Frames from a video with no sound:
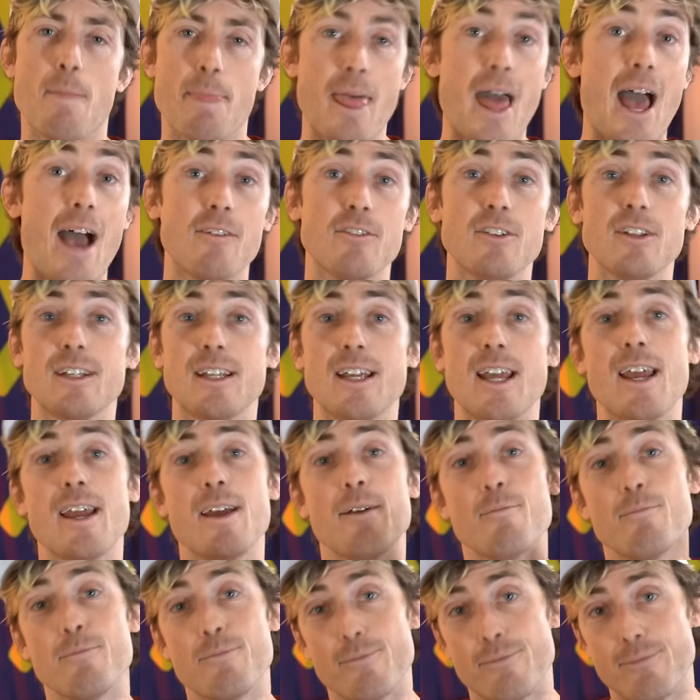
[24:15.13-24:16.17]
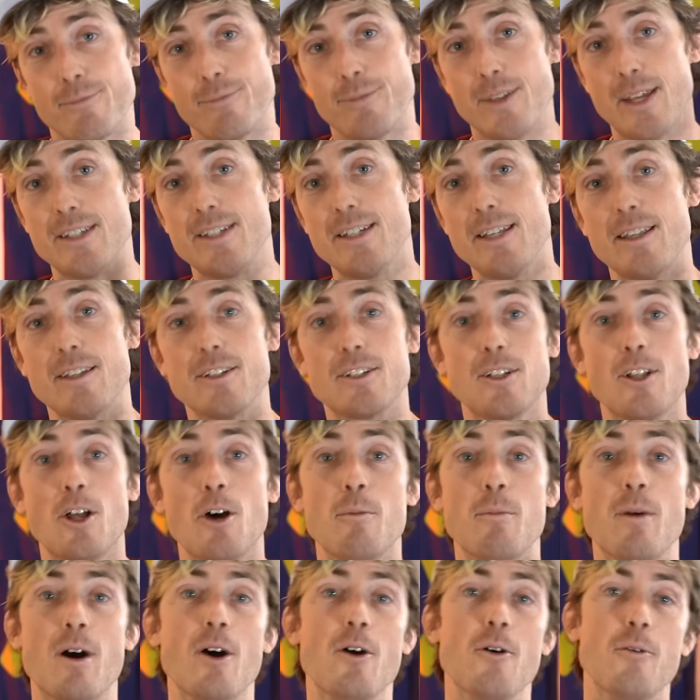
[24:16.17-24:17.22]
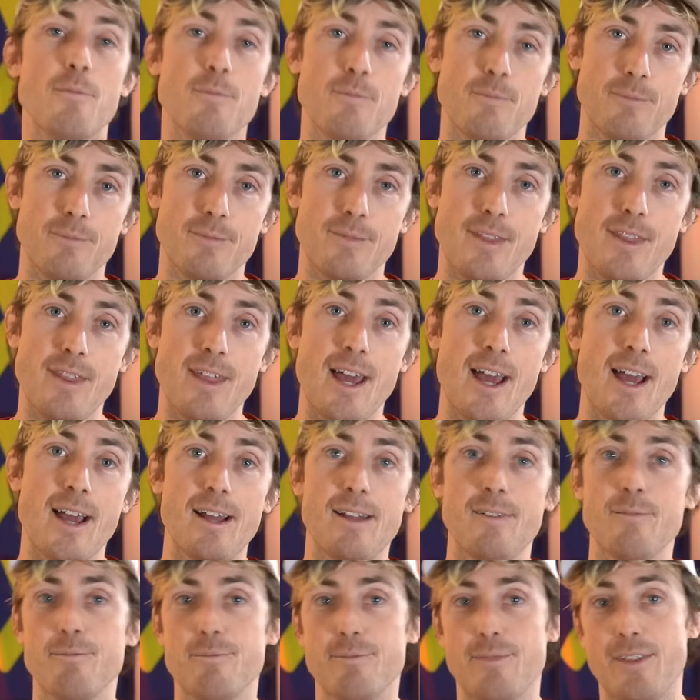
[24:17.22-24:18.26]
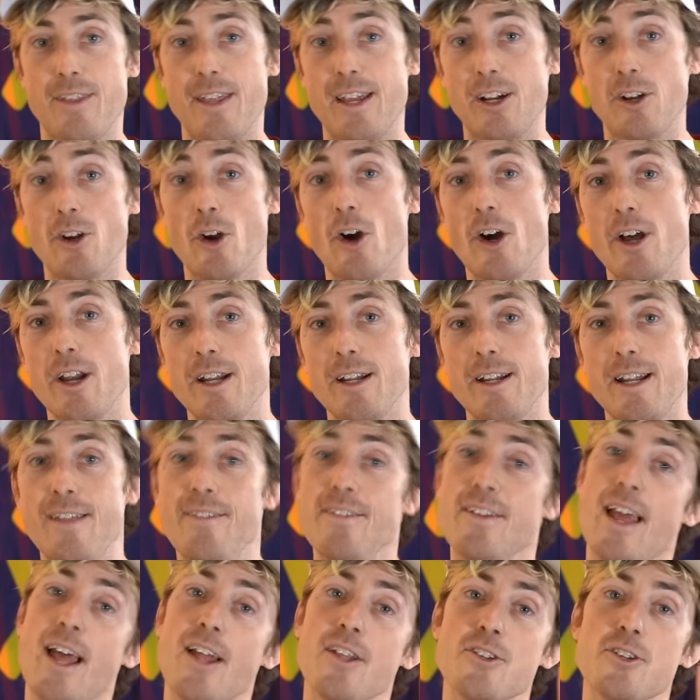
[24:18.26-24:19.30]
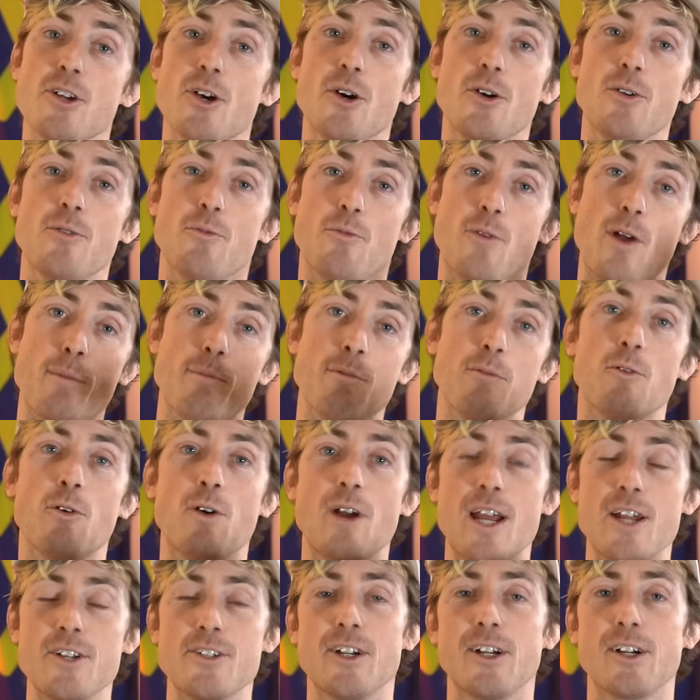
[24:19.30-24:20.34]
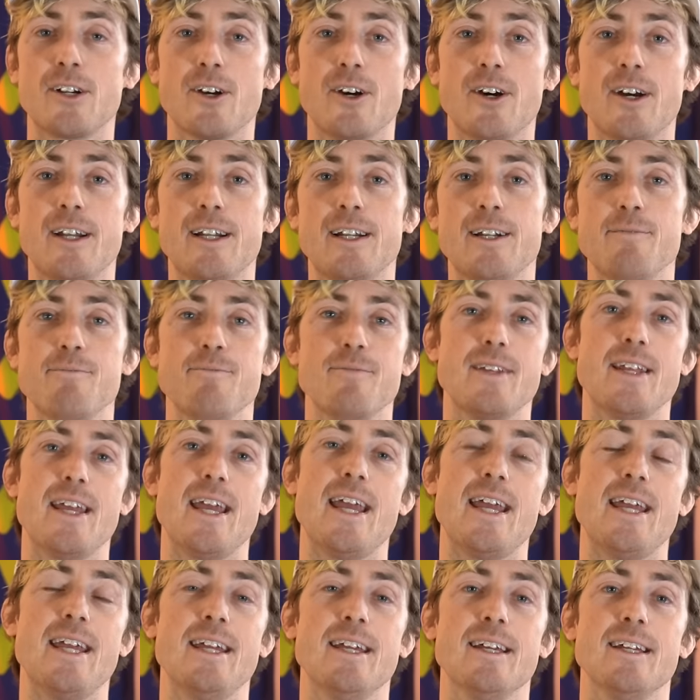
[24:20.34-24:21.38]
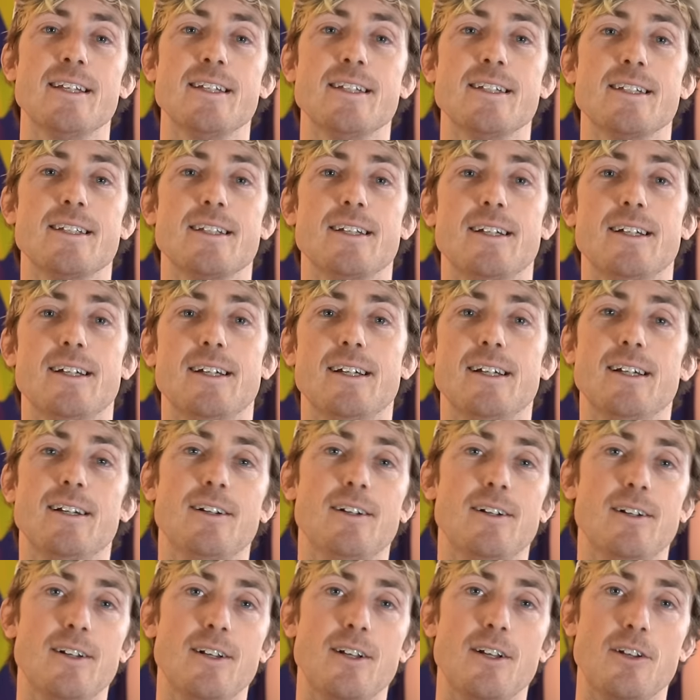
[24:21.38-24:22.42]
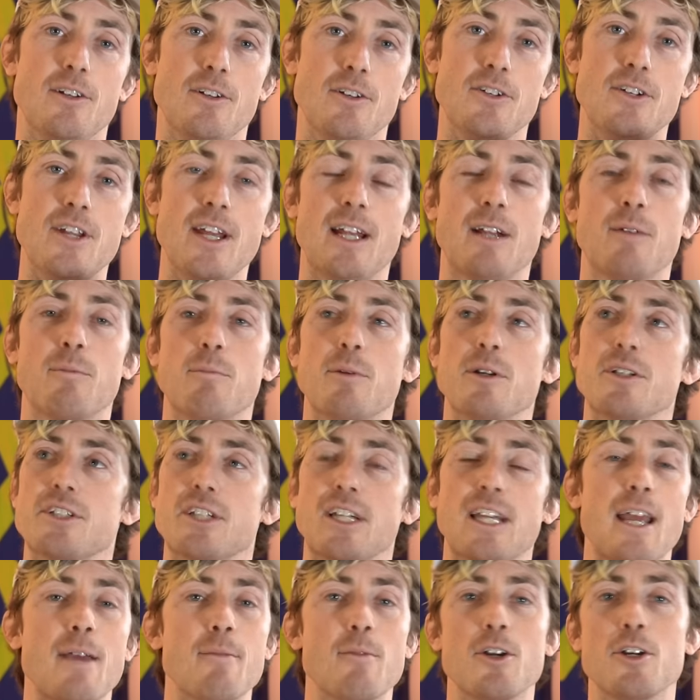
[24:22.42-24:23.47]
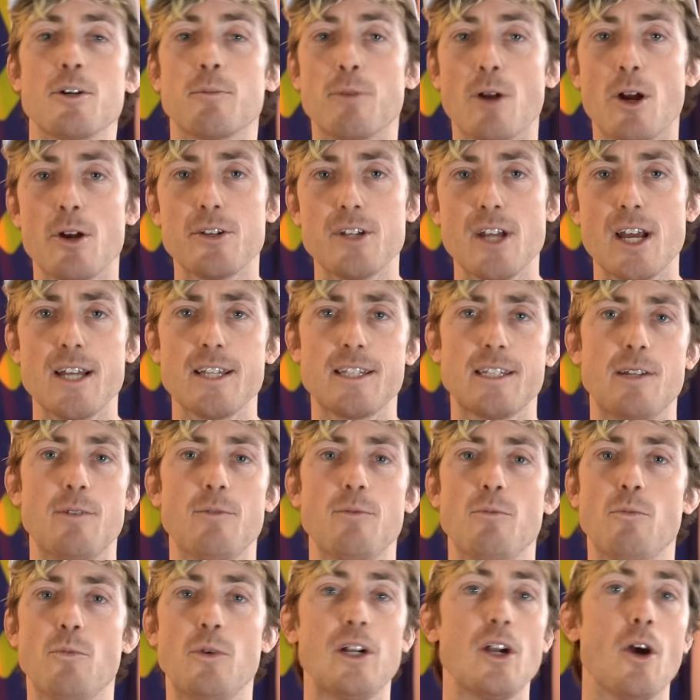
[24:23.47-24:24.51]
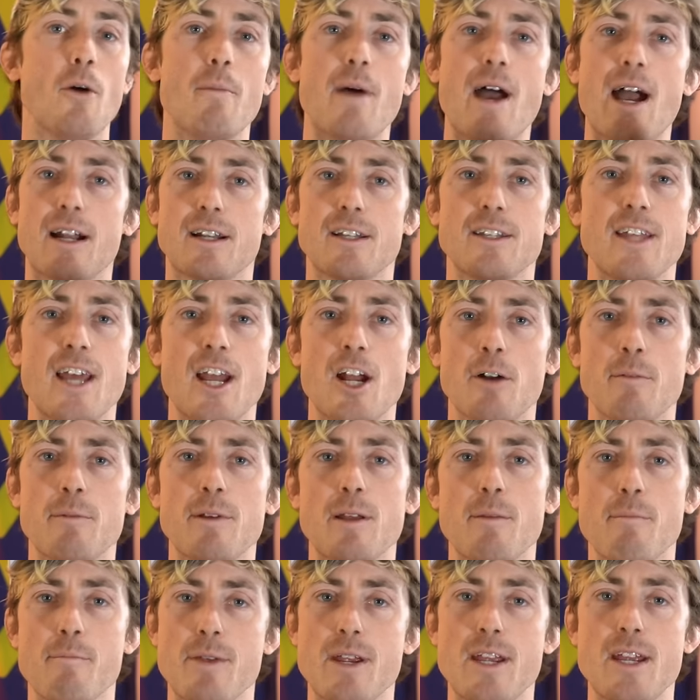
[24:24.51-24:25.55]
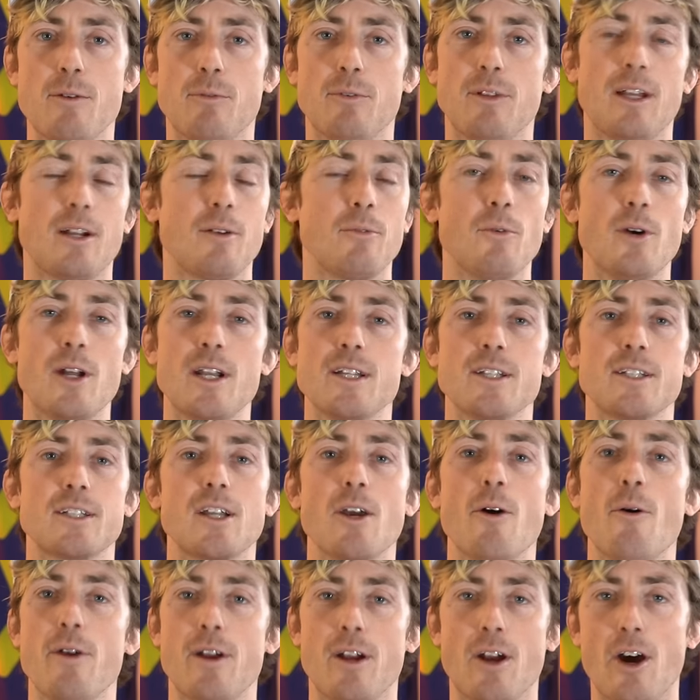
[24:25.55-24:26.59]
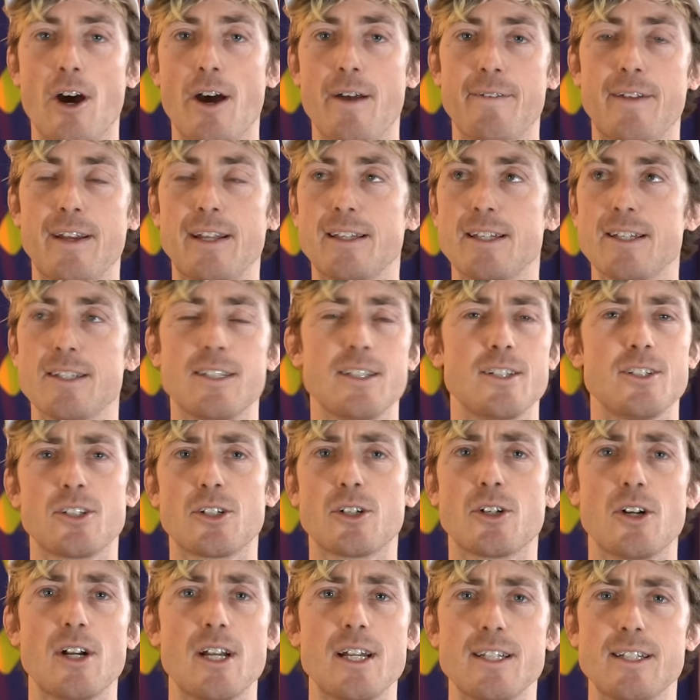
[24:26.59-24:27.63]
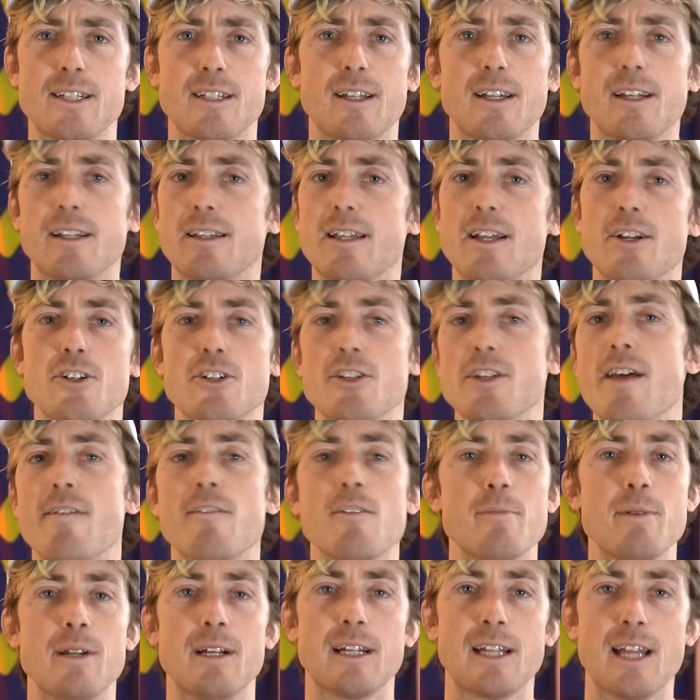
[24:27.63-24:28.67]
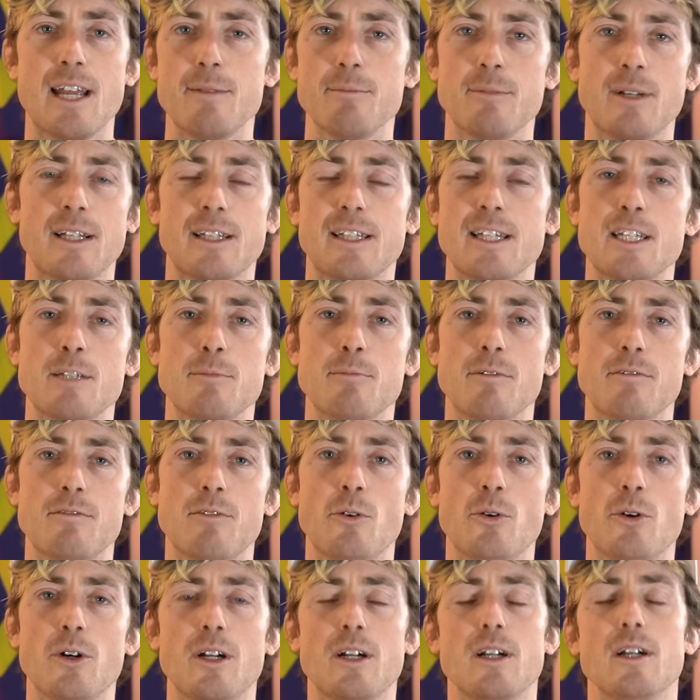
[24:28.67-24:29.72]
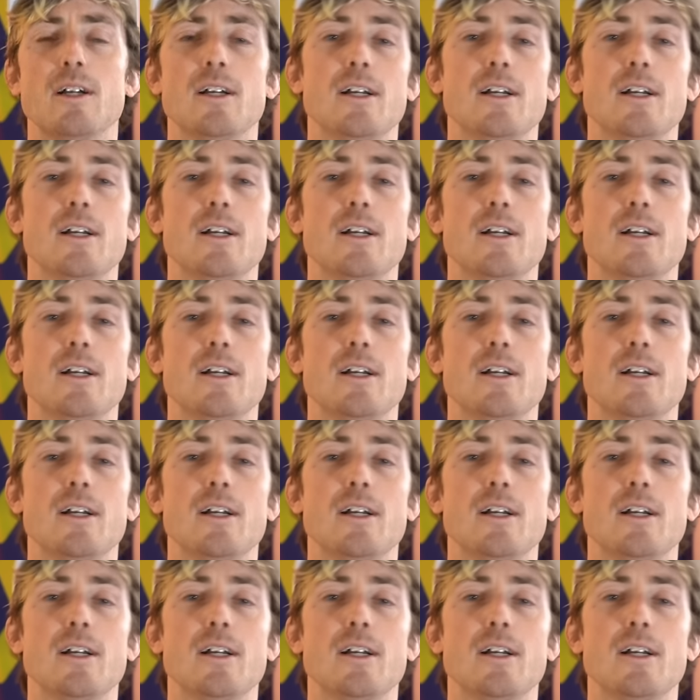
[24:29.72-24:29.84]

After the game, they see the slow-mo that they caught it in the end zone right before AJ caught it. And Dig puts the game under protest. And we go back to the Airbnb and we're like, what is going on? Like, this is crazy. Like, there's never been a game like this before.